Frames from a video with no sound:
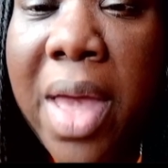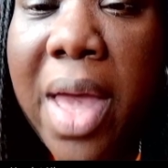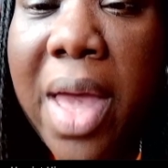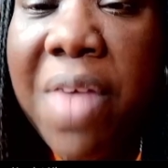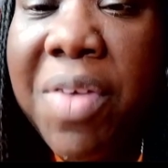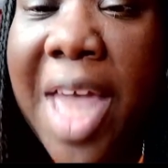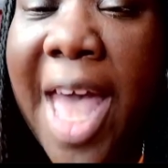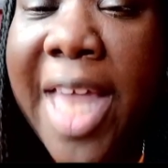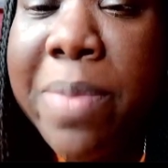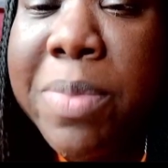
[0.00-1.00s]
Eric
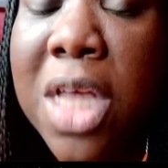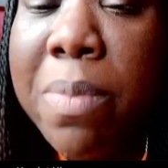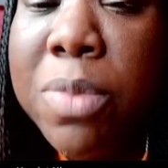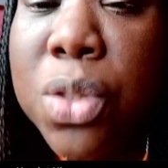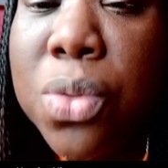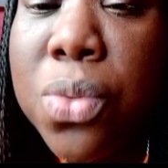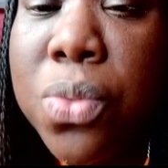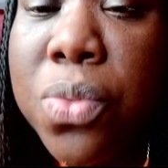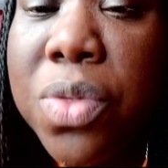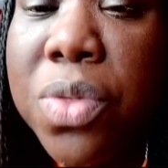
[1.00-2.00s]
Adams come to
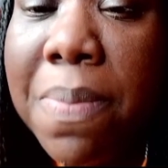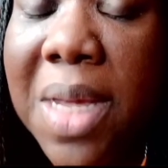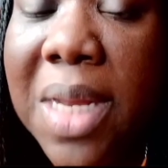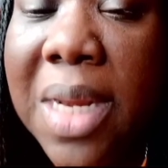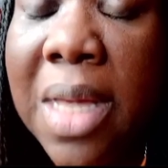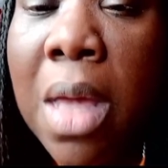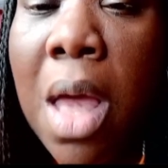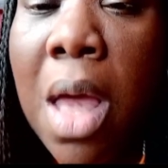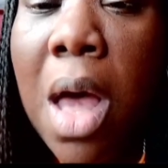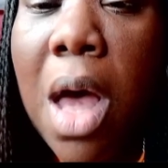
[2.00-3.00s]
the meeting.
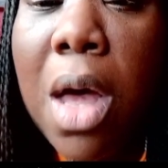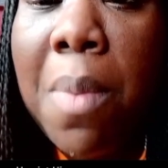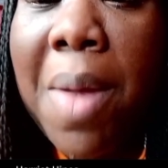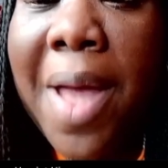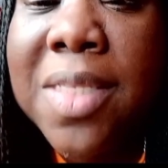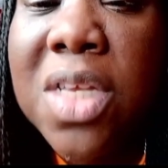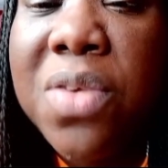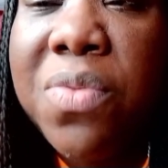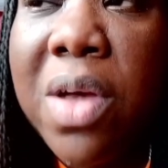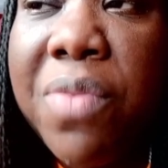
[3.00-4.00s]
I
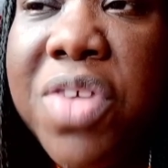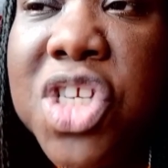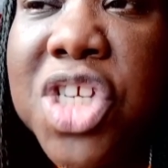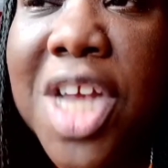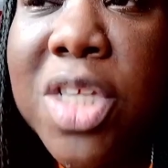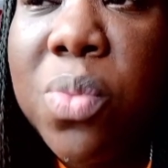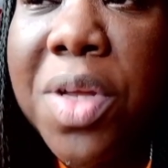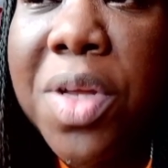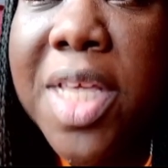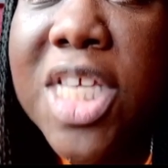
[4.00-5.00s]
did reach out to
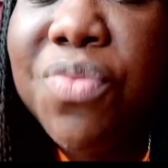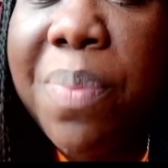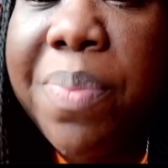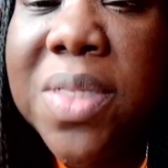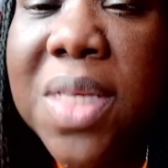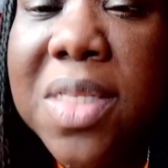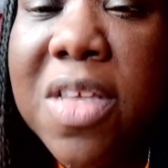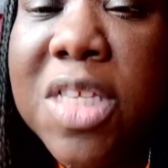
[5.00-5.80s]
one of his representatives,